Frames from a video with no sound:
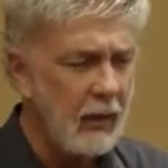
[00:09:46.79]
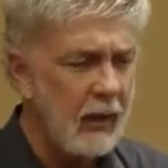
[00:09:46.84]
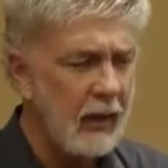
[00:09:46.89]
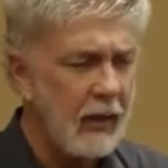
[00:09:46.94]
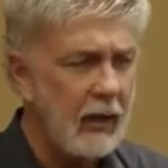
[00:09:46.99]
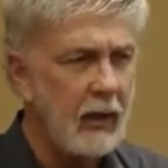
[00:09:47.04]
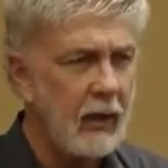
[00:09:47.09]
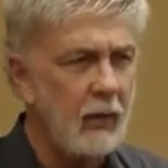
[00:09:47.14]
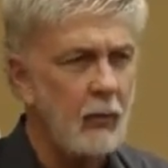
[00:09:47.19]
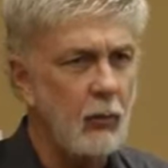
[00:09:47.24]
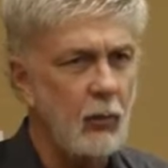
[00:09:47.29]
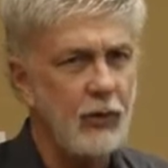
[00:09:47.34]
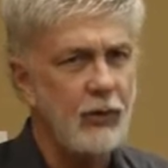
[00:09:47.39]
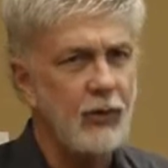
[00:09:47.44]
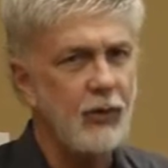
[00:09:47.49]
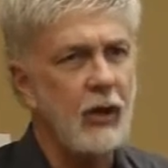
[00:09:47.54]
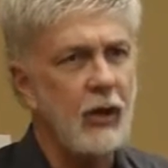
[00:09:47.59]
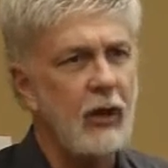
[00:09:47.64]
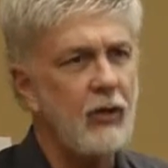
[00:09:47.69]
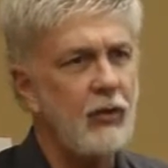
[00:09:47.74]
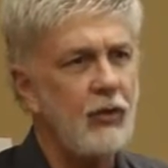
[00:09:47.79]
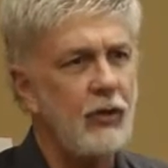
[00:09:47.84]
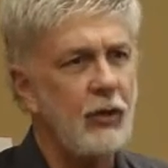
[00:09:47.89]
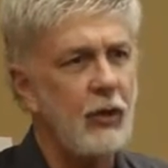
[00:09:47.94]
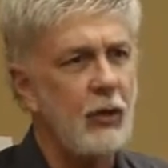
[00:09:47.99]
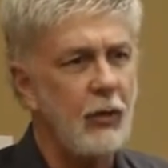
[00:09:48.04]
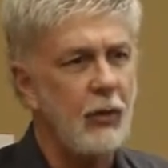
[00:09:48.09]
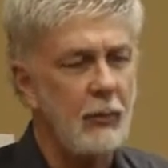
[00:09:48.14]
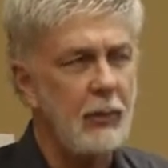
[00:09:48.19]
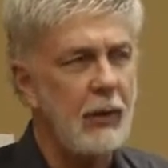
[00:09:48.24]
And one study has
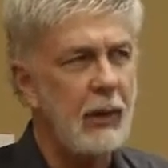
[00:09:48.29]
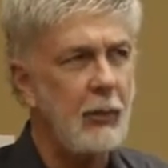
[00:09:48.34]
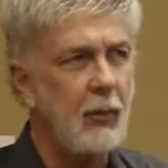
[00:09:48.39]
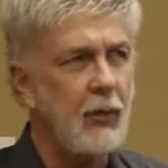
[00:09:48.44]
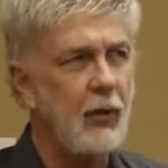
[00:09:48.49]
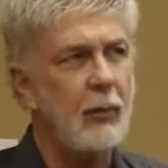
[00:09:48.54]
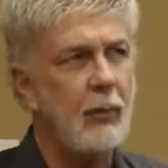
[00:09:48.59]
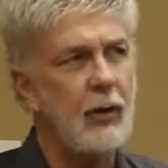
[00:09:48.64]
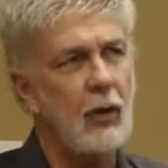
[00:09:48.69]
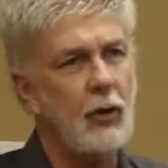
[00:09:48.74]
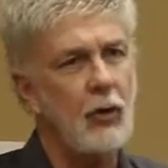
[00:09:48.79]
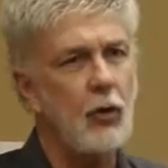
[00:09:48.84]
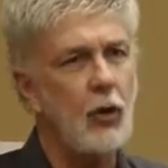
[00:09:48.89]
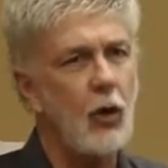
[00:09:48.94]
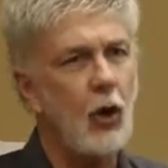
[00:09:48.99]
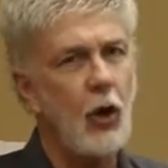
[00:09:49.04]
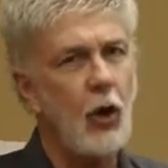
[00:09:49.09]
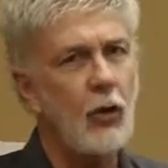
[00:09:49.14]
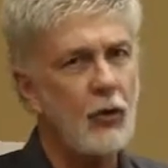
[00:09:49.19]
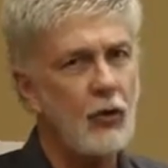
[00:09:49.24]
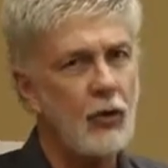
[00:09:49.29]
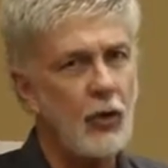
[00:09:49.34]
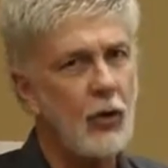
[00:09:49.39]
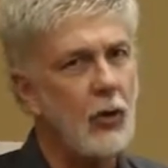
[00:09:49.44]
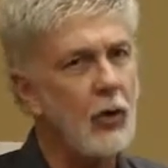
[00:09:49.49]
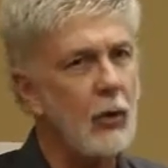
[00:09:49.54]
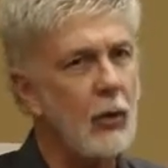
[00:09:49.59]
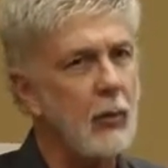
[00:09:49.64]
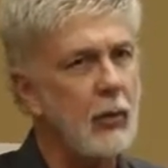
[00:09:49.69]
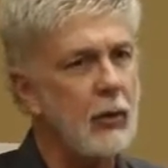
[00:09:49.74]
shown that people that have been on
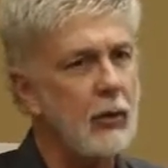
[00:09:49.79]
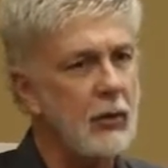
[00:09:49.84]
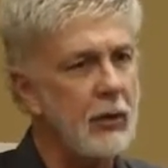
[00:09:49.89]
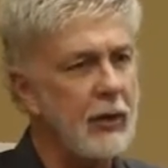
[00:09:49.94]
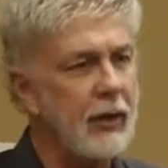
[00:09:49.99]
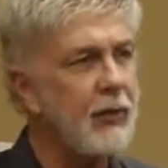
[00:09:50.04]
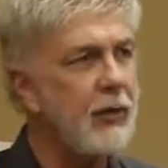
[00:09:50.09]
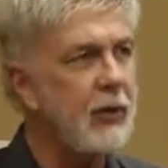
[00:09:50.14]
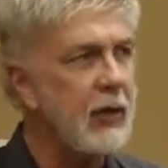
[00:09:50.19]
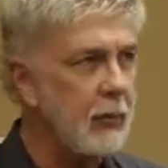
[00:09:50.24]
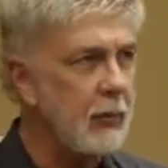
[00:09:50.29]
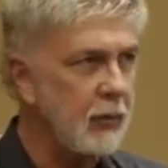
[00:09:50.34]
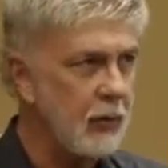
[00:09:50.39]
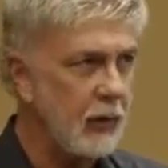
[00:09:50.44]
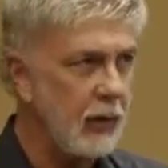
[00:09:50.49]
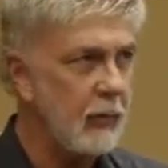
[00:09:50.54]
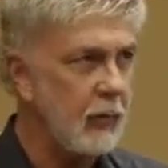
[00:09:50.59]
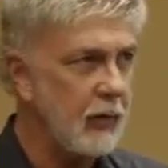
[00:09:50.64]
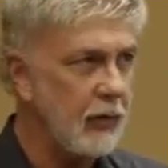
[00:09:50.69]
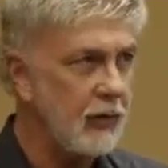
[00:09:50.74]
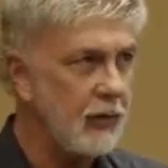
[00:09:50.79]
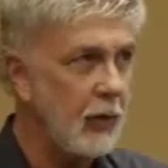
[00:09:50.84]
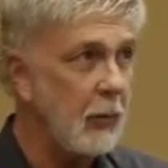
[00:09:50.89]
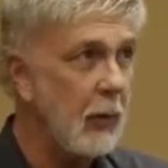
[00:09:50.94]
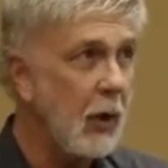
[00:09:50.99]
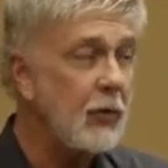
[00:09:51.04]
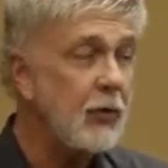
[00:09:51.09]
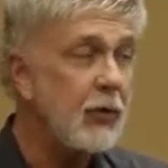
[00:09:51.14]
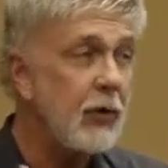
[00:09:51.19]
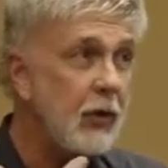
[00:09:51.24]
long-term lithium treatment, so
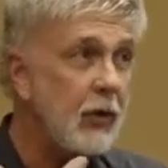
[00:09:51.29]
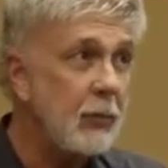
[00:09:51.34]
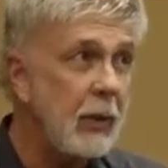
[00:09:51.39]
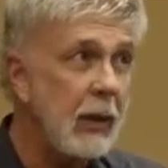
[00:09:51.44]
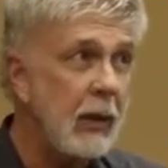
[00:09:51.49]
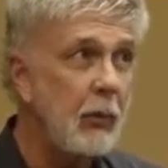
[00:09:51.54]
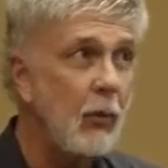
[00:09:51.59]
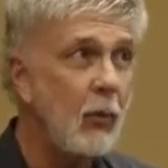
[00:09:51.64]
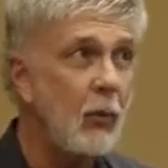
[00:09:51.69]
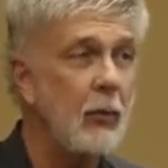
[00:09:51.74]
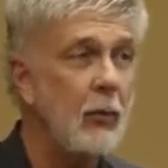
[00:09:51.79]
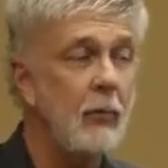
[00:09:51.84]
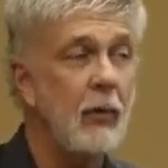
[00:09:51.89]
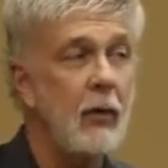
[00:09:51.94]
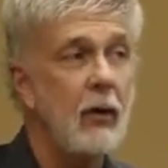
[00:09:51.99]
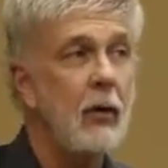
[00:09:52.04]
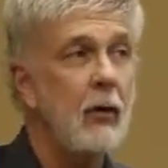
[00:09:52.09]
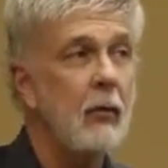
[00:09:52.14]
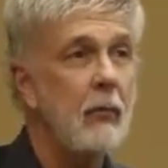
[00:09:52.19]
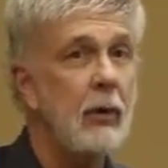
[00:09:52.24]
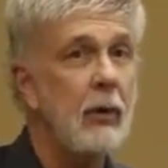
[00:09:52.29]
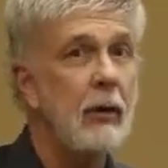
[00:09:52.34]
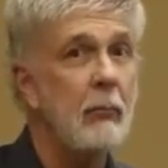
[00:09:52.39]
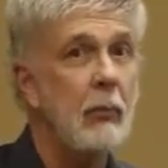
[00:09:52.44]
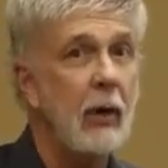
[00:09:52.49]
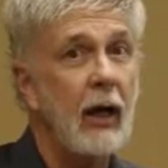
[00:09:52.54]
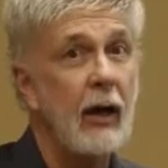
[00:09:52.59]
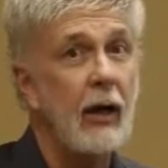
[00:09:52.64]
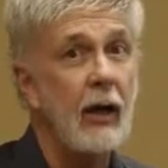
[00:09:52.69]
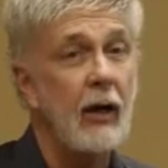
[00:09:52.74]
most of these people would
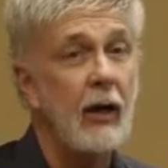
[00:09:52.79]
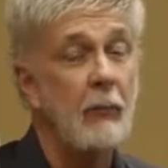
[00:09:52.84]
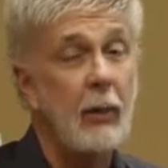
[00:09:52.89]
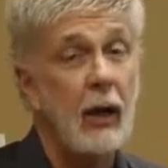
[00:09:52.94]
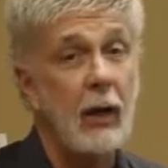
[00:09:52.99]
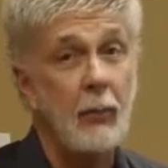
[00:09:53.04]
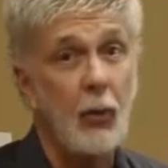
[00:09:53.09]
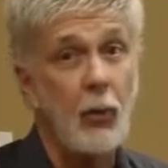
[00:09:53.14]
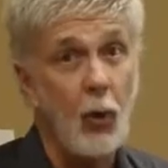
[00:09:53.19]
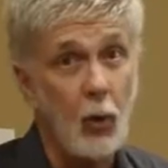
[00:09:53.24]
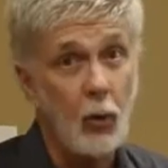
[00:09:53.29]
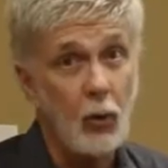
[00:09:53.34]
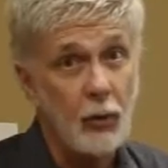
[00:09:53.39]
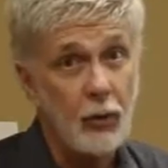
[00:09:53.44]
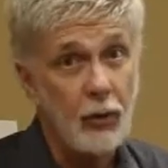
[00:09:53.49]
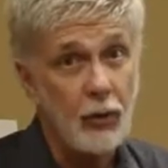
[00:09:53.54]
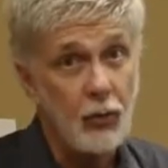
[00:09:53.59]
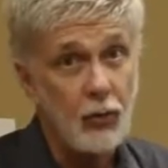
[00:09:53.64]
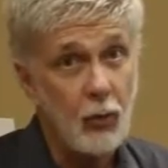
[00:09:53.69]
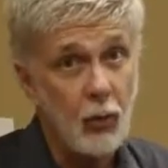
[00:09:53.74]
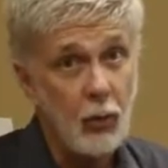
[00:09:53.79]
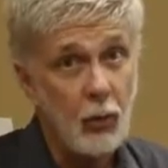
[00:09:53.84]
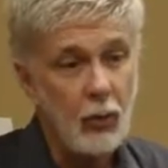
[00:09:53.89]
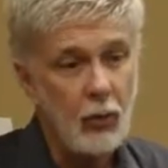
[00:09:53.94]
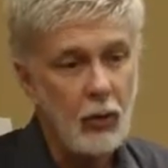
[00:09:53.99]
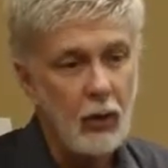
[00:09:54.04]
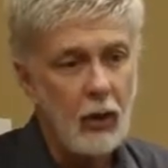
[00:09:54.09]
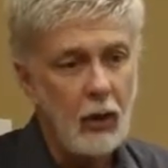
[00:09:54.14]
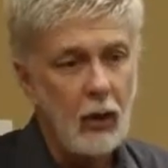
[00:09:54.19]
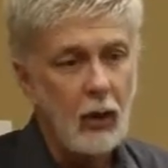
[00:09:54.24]
have bipolar
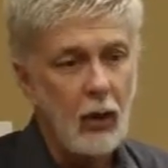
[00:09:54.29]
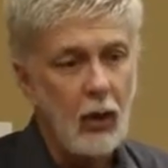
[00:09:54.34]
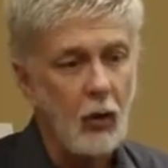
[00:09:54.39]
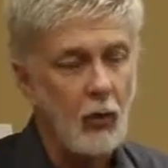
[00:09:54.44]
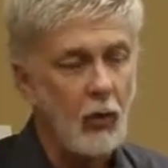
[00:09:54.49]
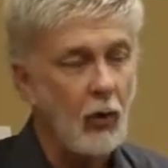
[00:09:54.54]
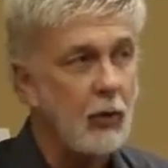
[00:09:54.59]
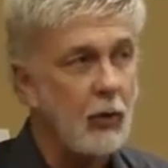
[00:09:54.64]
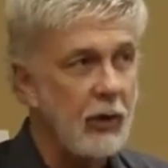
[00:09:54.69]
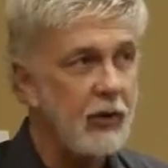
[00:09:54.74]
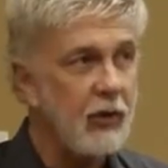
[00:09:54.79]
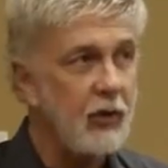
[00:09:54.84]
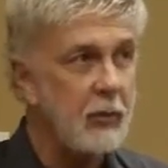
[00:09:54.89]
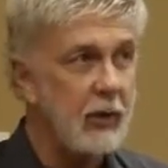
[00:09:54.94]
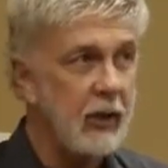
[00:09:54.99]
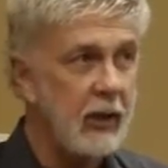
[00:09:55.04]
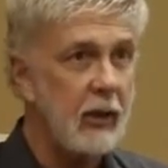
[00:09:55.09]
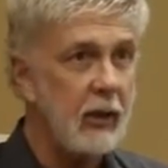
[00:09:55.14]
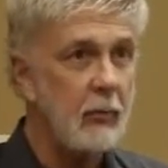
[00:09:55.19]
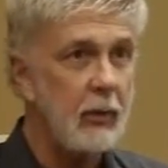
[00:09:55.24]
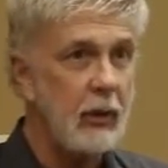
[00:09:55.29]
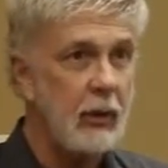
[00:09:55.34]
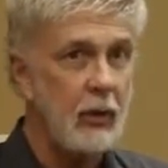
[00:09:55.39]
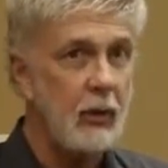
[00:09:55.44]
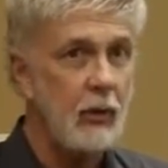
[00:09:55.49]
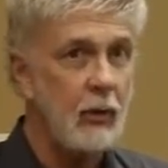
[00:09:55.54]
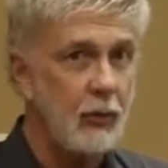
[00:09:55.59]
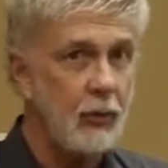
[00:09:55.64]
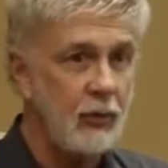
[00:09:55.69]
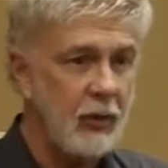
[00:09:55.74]
disorder, although lithium can be
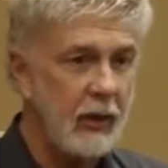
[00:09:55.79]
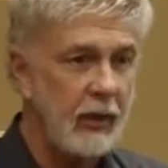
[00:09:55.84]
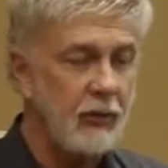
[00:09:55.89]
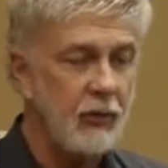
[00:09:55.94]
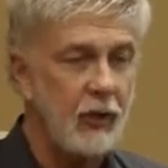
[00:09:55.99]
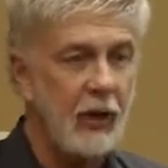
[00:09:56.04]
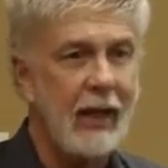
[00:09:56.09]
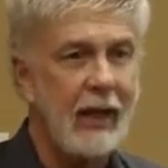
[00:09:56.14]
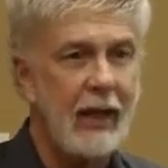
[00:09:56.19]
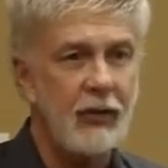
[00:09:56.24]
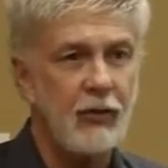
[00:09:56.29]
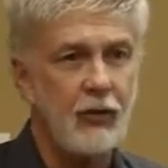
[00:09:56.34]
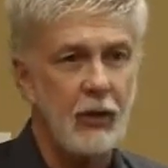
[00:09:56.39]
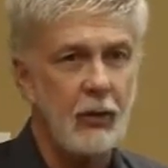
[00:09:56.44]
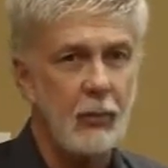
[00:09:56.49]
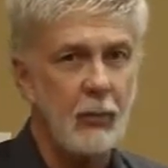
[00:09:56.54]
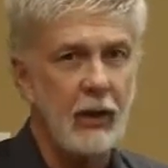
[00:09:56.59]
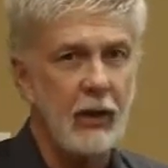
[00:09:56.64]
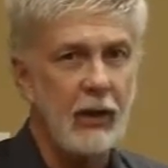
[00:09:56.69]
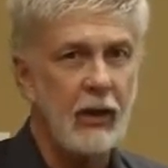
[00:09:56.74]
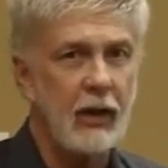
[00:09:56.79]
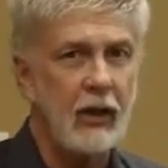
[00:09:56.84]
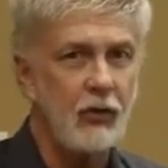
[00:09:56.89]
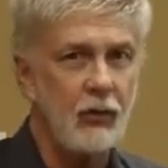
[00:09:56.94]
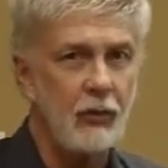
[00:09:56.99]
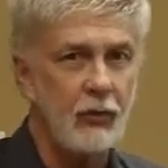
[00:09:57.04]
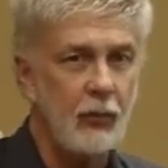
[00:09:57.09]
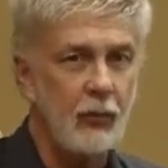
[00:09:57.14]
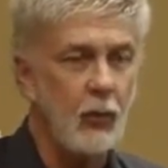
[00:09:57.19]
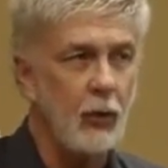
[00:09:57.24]
used as an adjunct
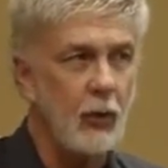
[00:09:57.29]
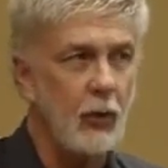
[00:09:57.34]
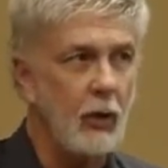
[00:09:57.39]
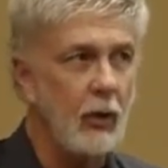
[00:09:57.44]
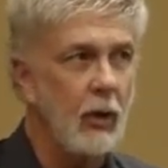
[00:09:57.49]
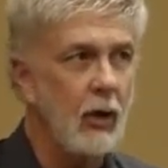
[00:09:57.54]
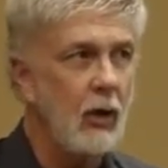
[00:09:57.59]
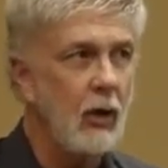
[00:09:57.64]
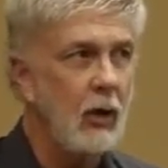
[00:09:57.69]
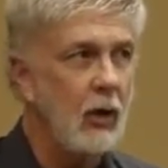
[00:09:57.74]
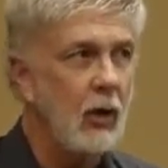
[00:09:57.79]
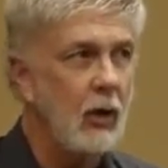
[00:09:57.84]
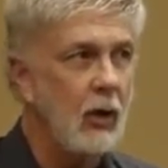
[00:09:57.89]
medication for